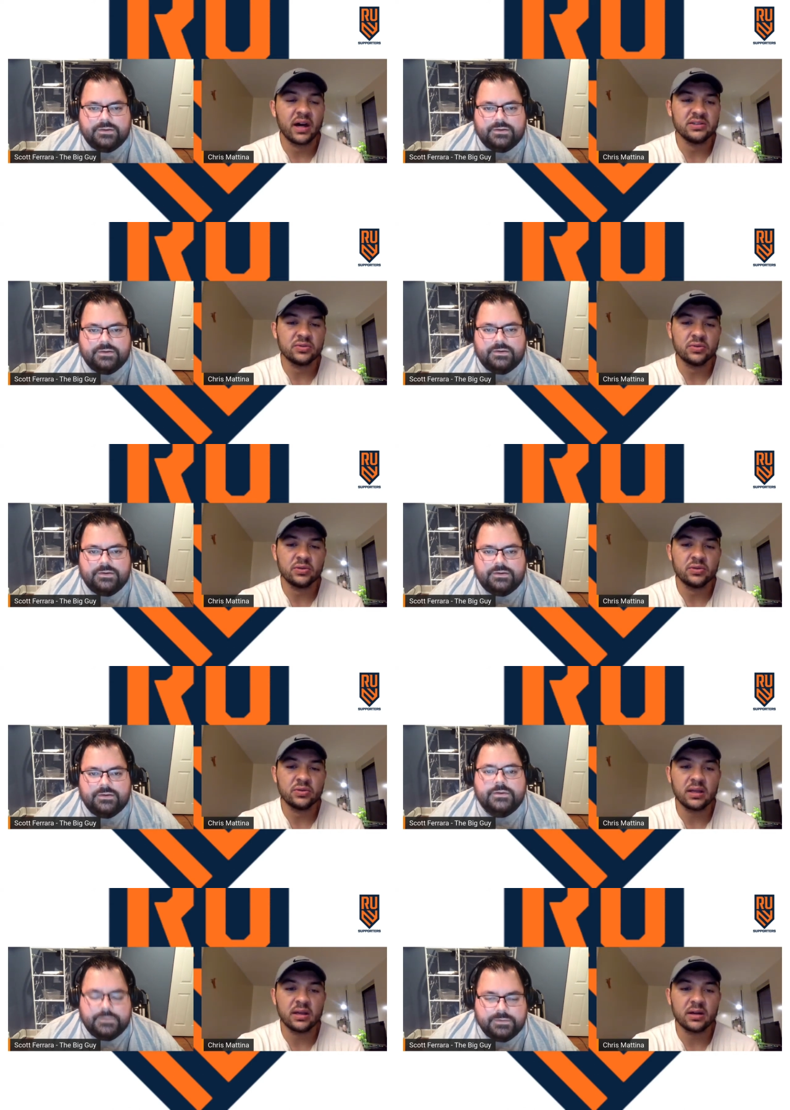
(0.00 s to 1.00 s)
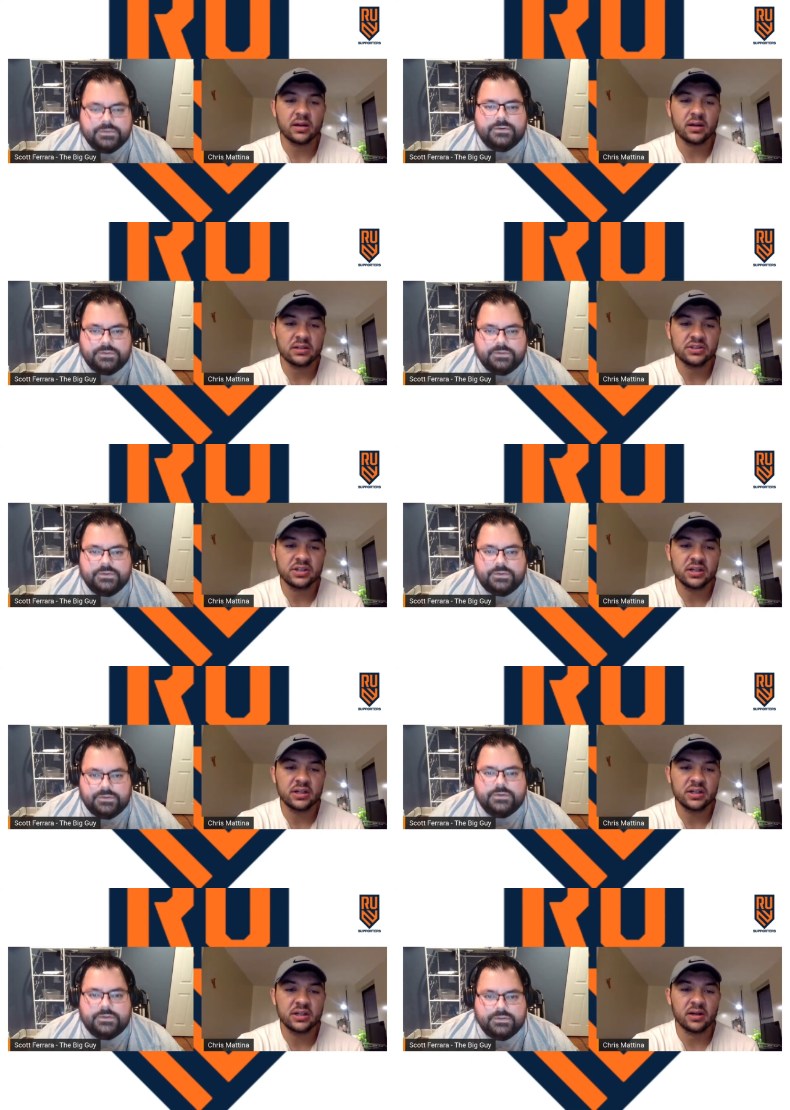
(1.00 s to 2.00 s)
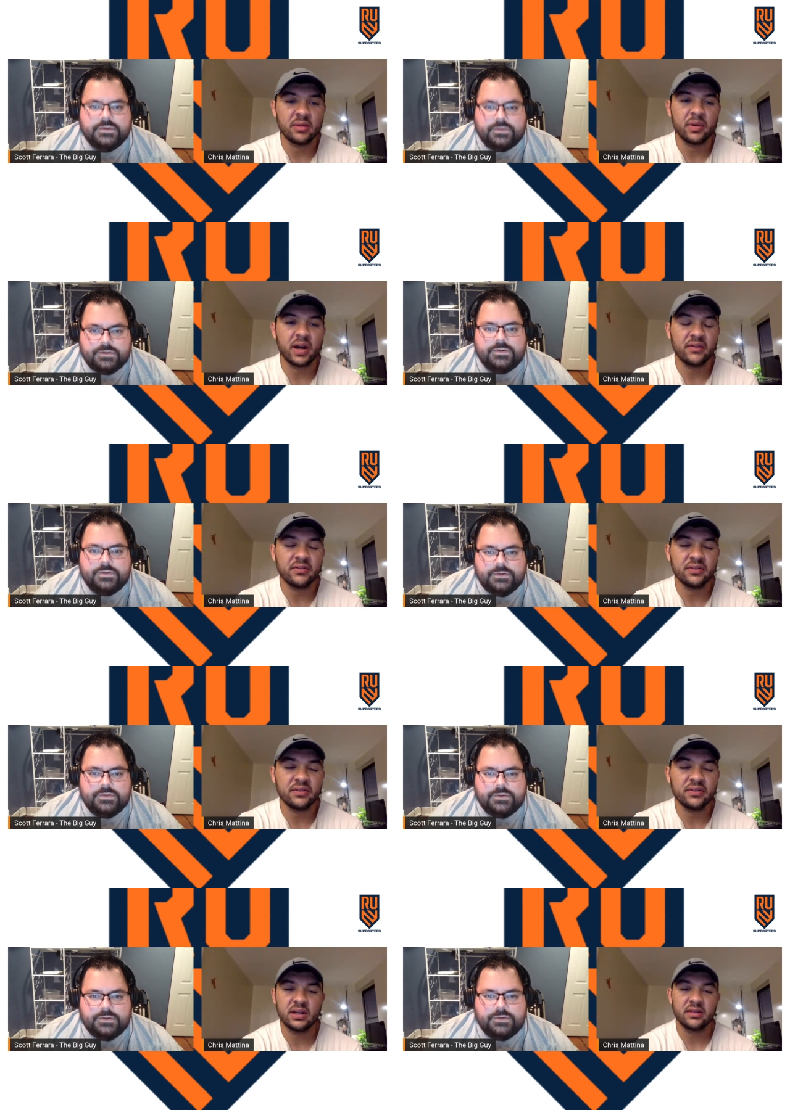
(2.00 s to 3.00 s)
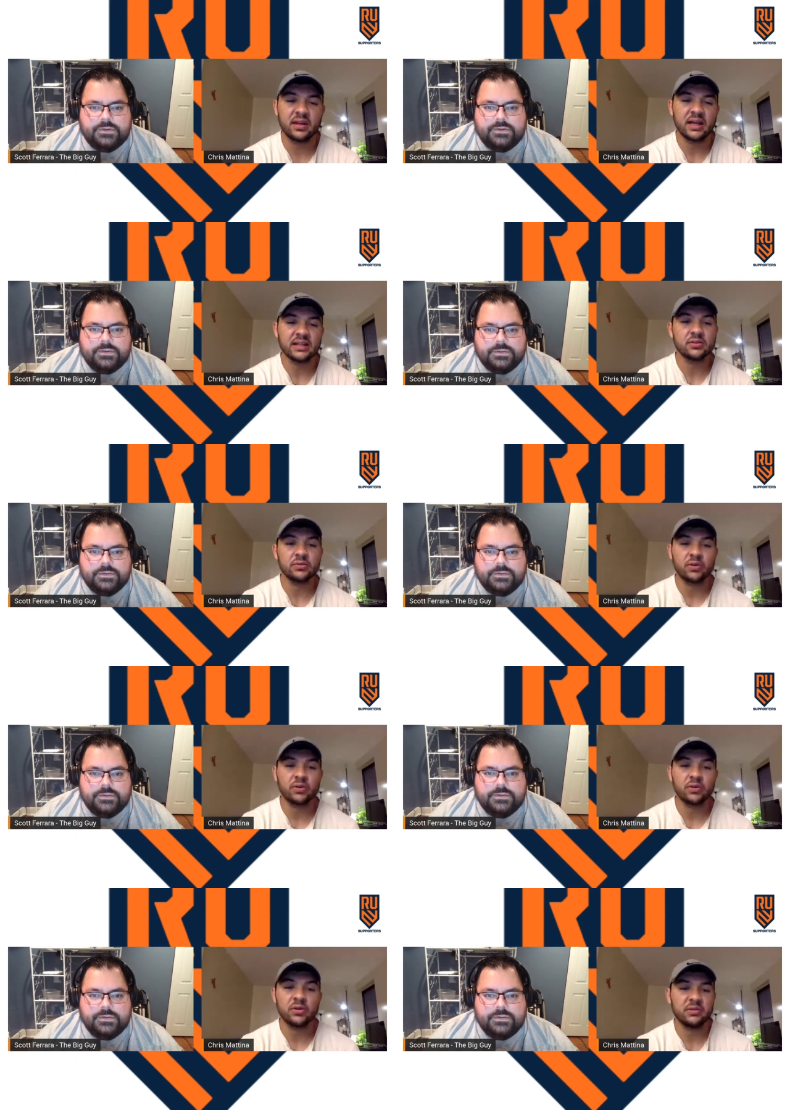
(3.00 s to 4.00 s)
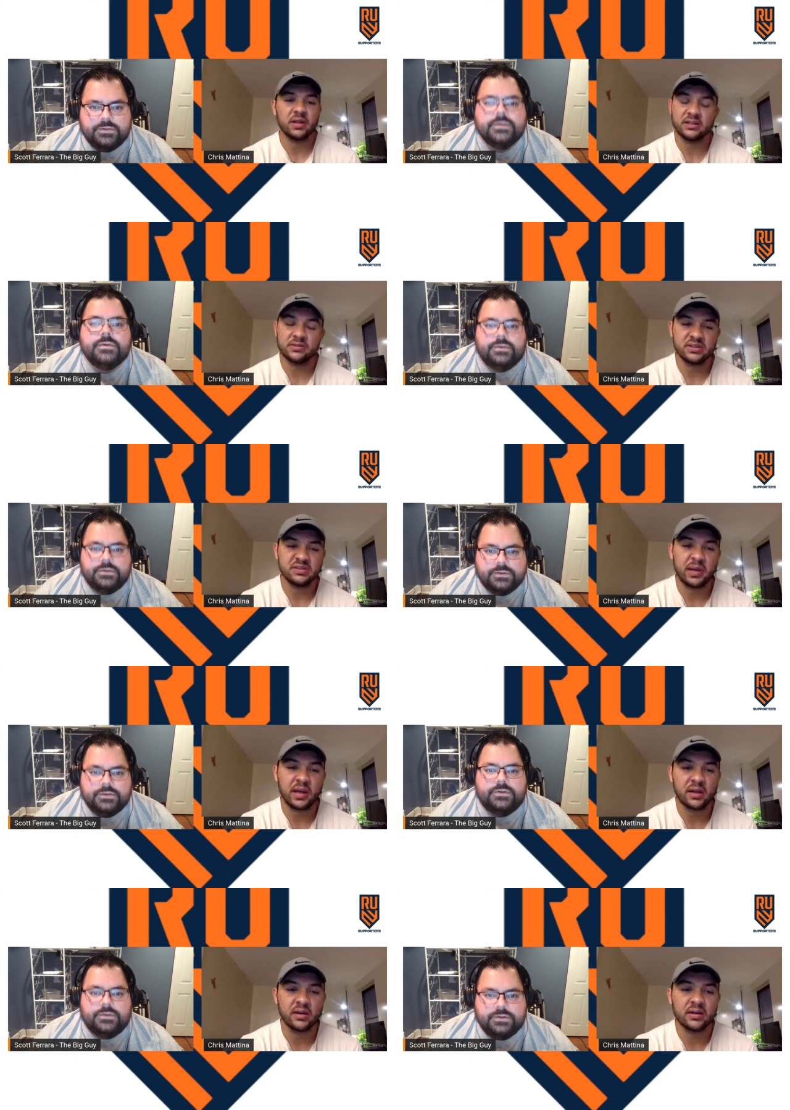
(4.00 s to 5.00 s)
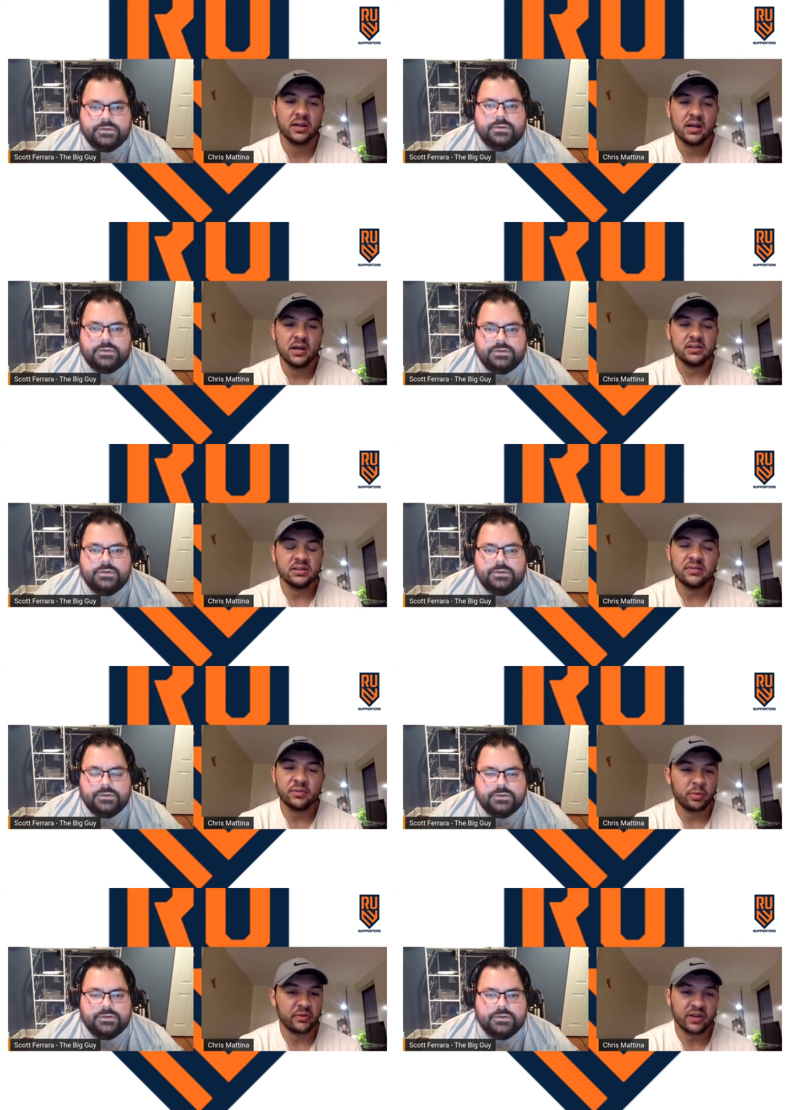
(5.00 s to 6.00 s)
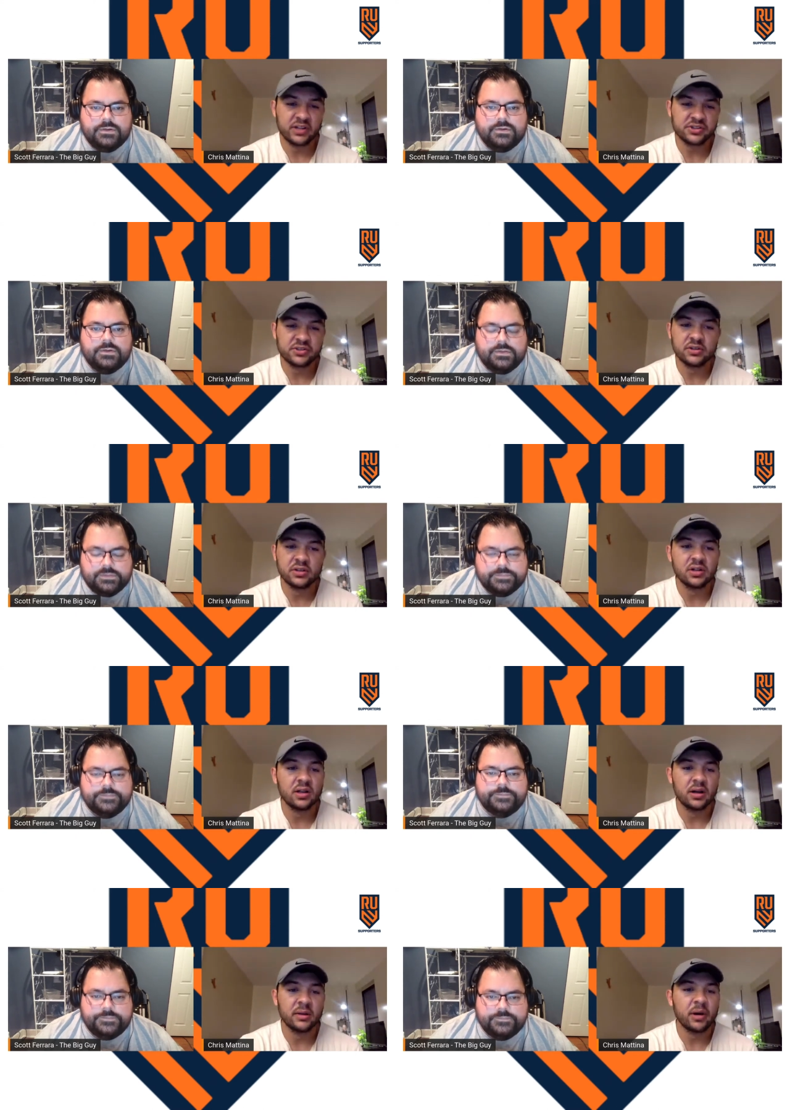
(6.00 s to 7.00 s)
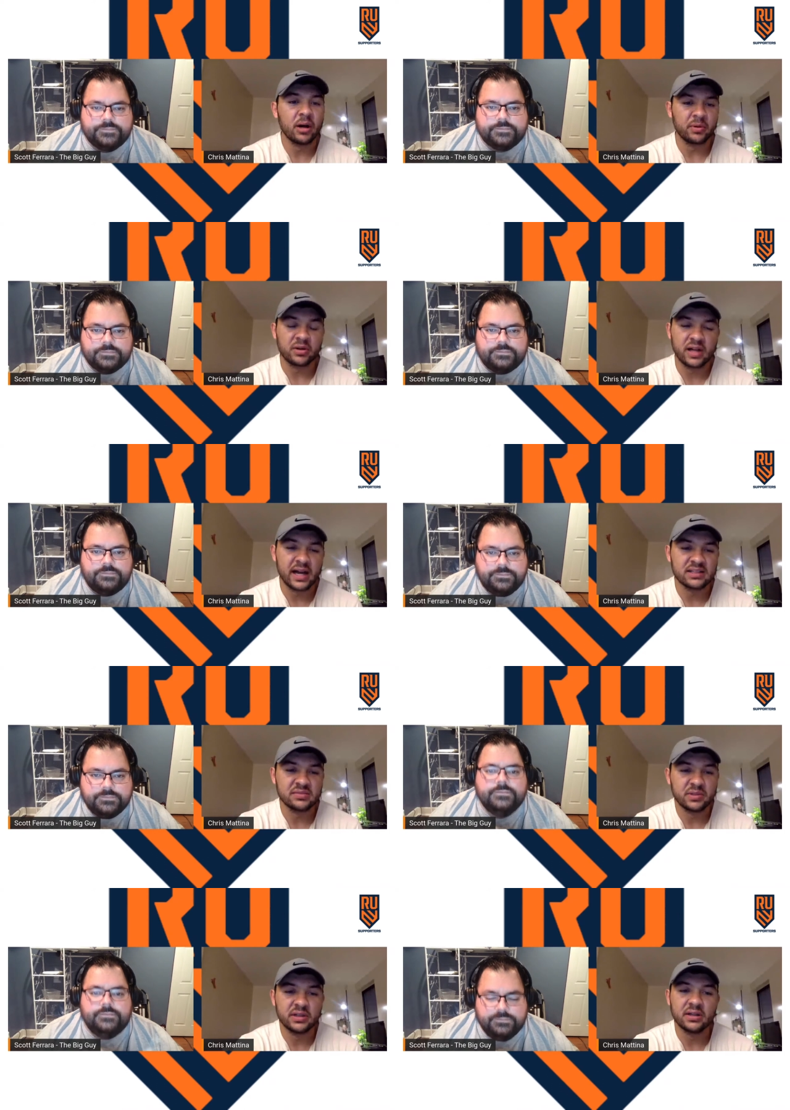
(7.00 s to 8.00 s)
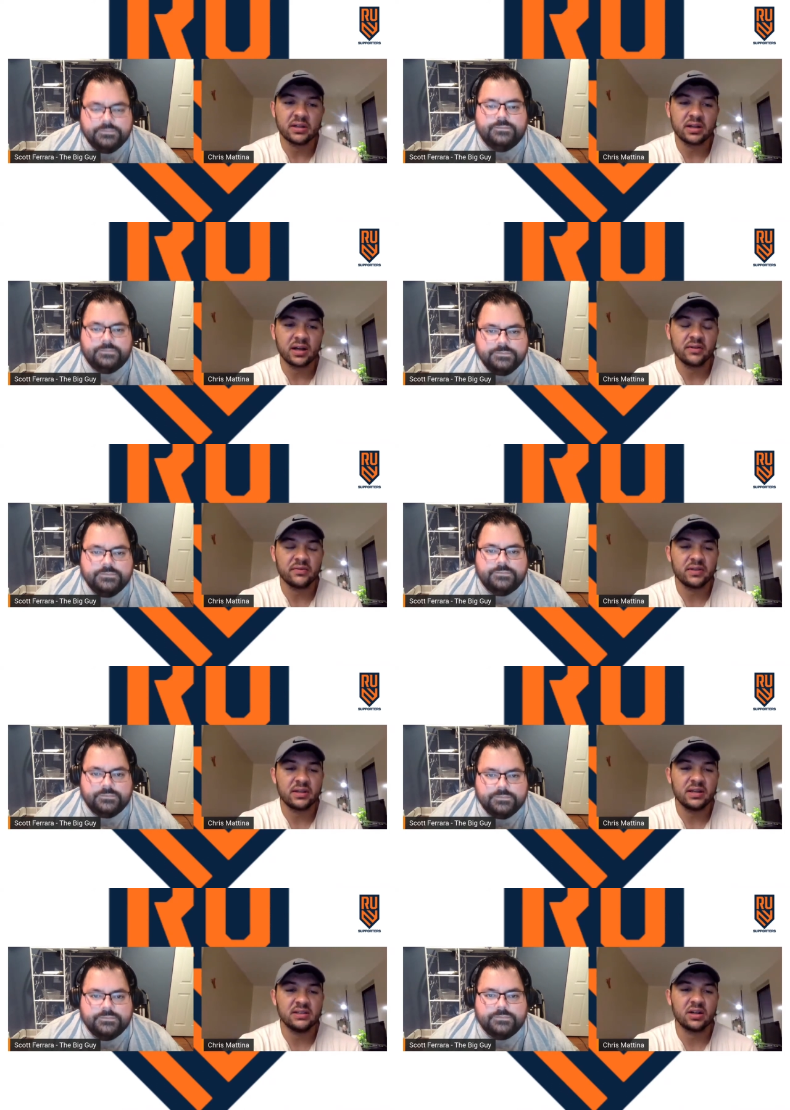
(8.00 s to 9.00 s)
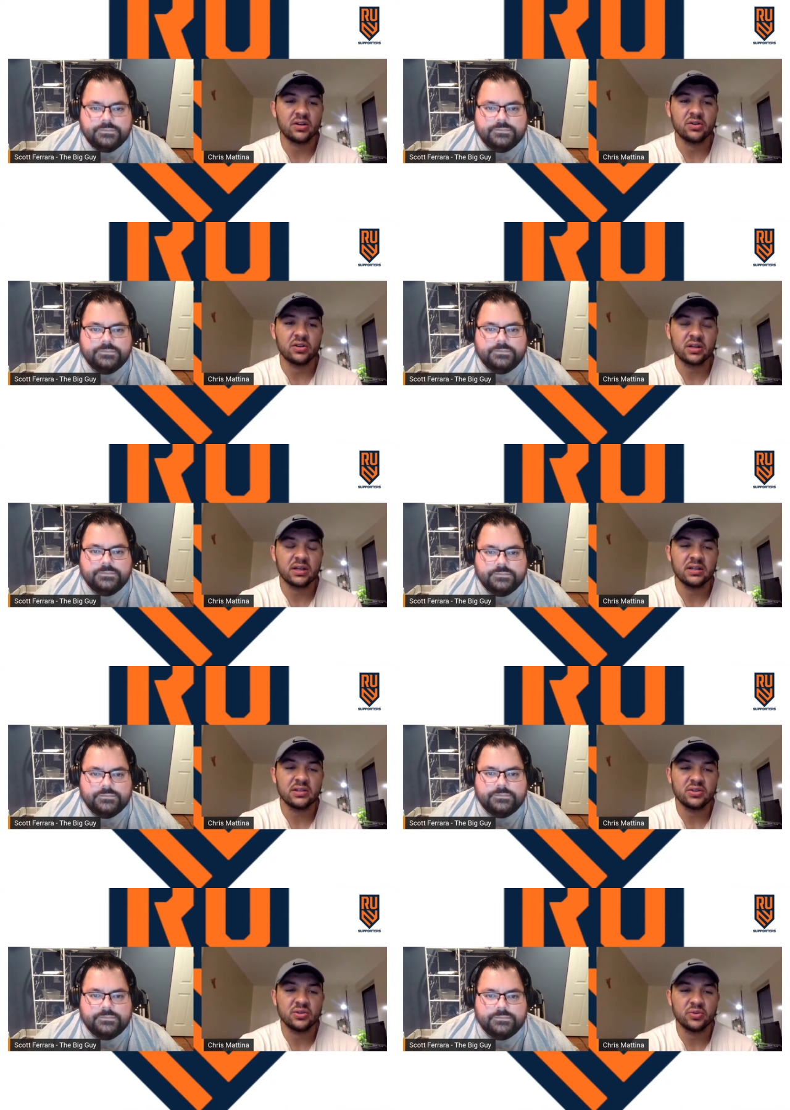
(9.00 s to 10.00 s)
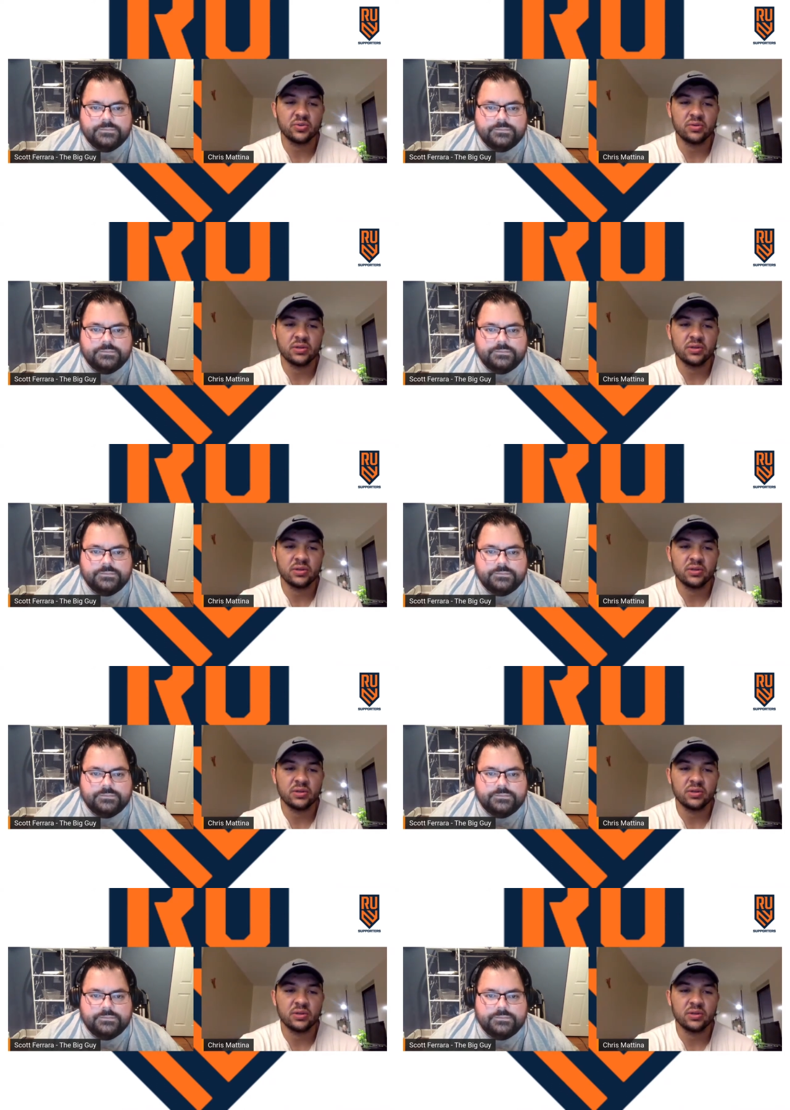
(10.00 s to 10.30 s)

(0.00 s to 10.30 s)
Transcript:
Speaker 1: school and the young college kids, um, but obviously I think as it grows, I would like to expand to even professional, um, upperclassmen, kind of kids that are looking to